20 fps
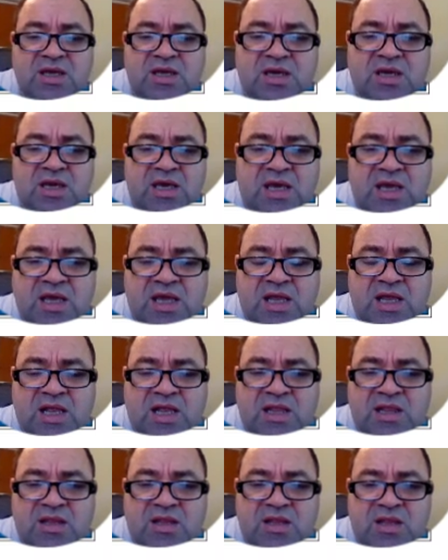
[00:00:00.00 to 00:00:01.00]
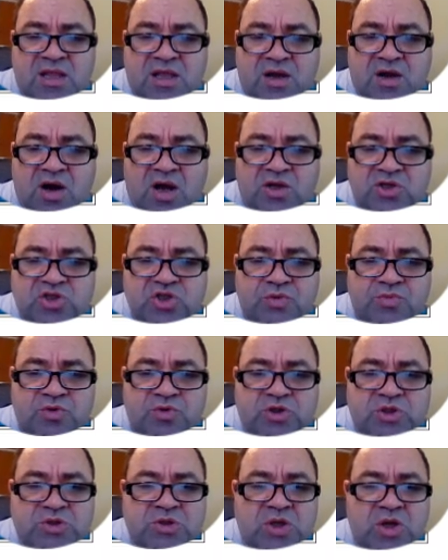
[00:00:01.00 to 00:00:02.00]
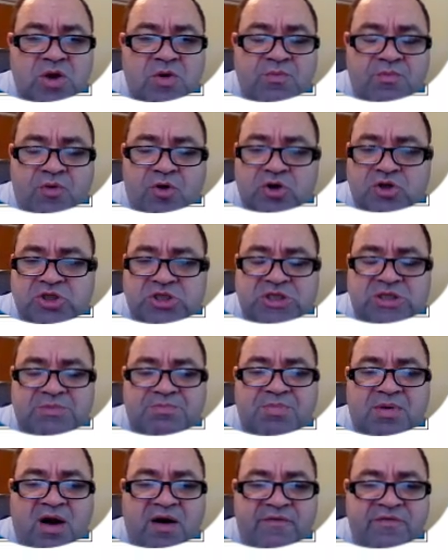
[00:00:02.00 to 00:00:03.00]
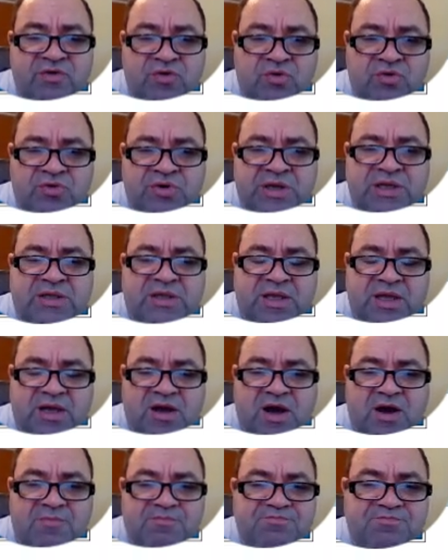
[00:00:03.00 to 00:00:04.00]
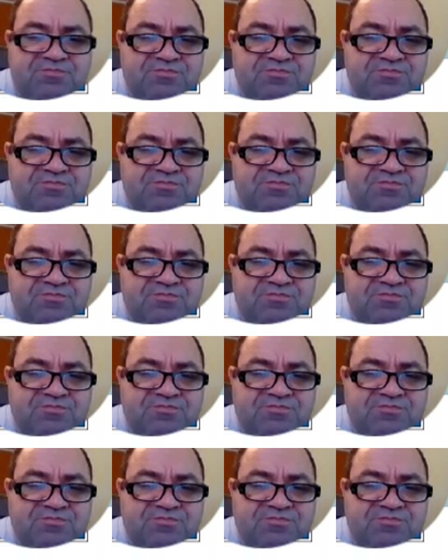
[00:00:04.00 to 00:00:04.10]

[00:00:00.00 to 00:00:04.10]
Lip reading: in the consumer's purchasing power or real income.